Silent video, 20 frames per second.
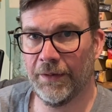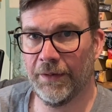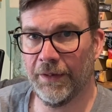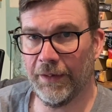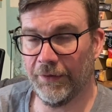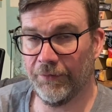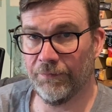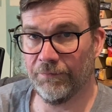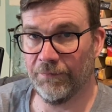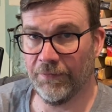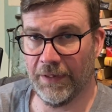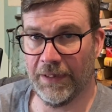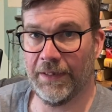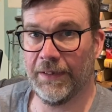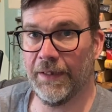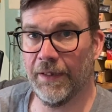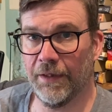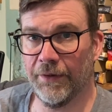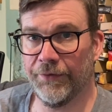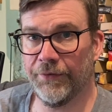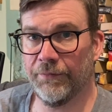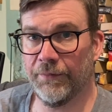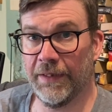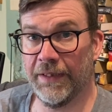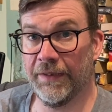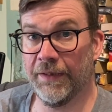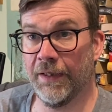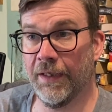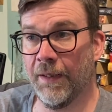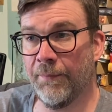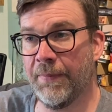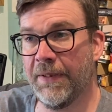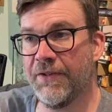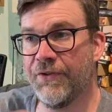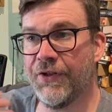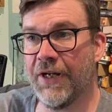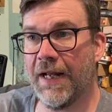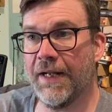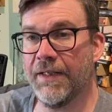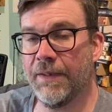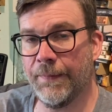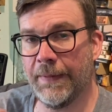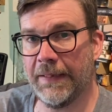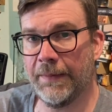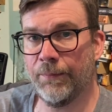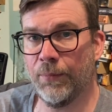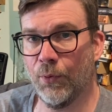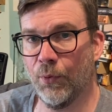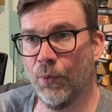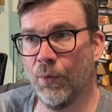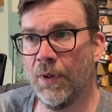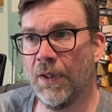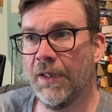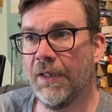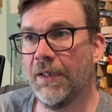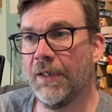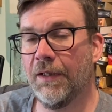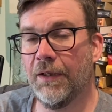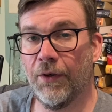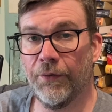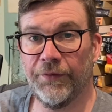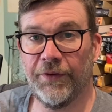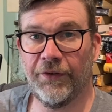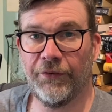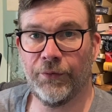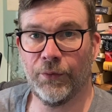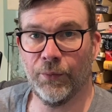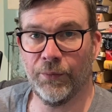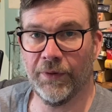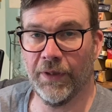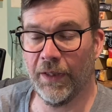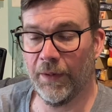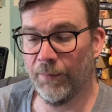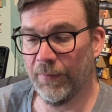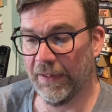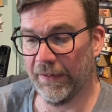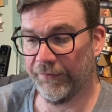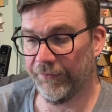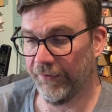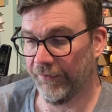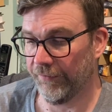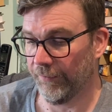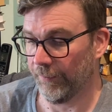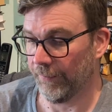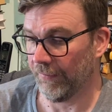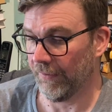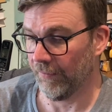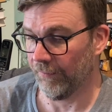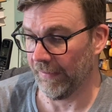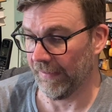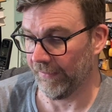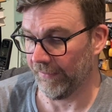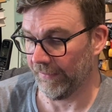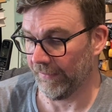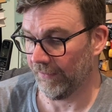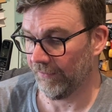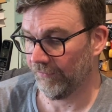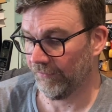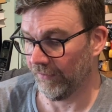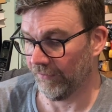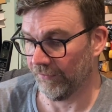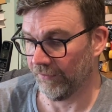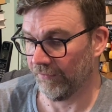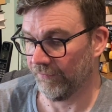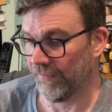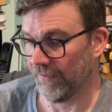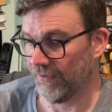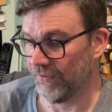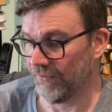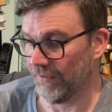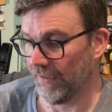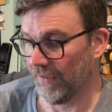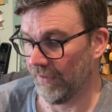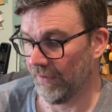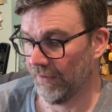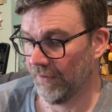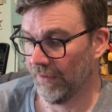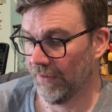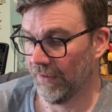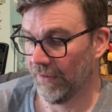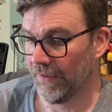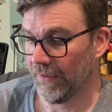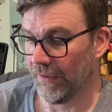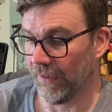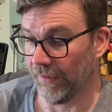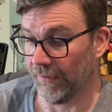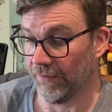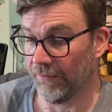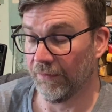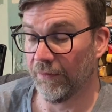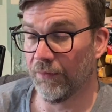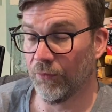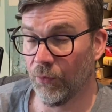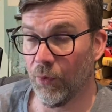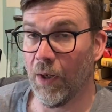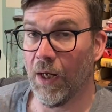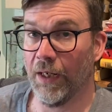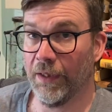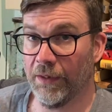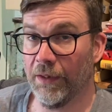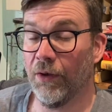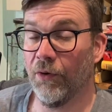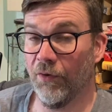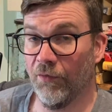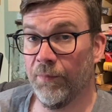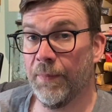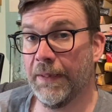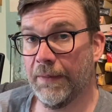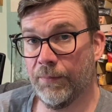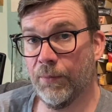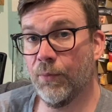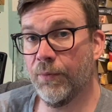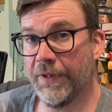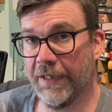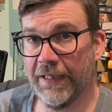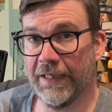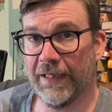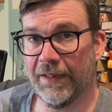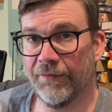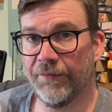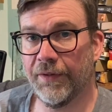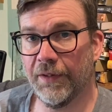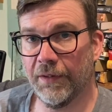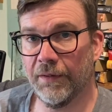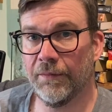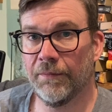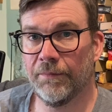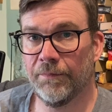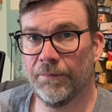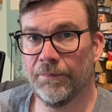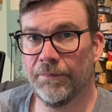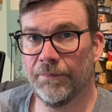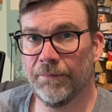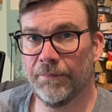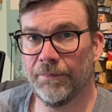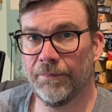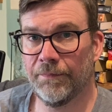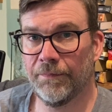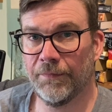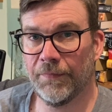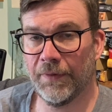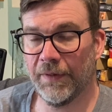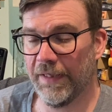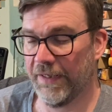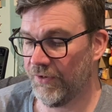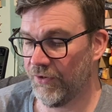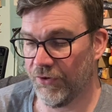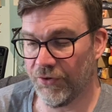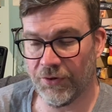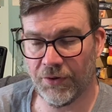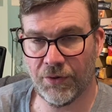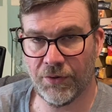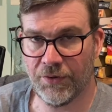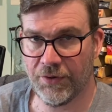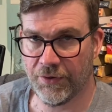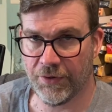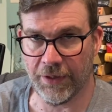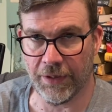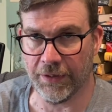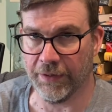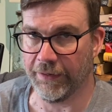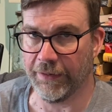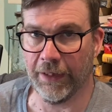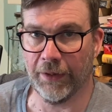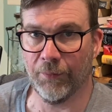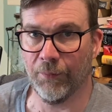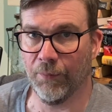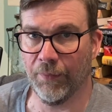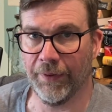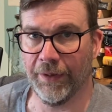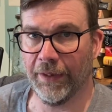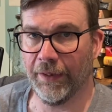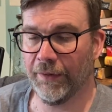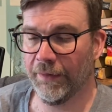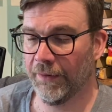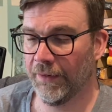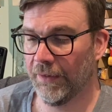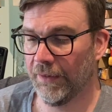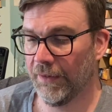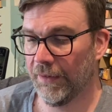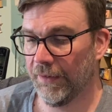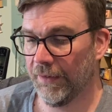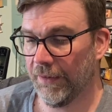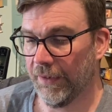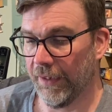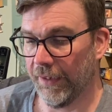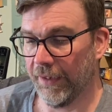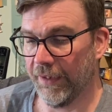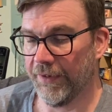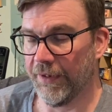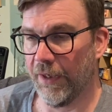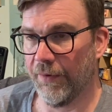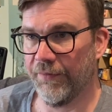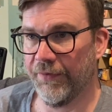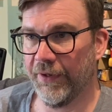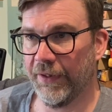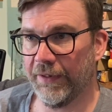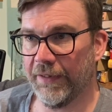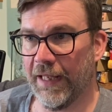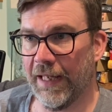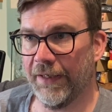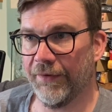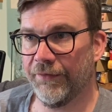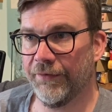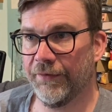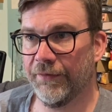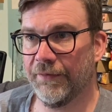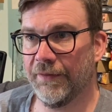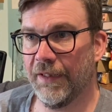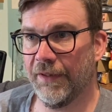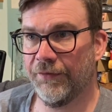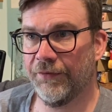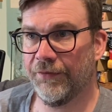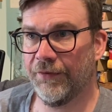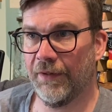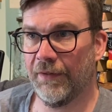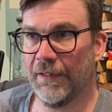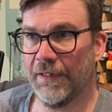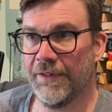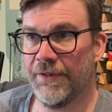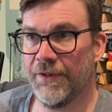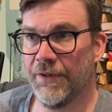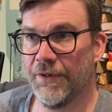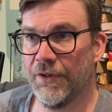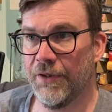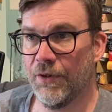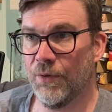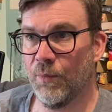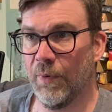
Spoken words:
It's really hard to read. And I've been chatting to people on Discord and other places about it since I finished it. And quite a lot of people DNF'd it, but they just didn't get on with it. And I don't think that's necessarily to do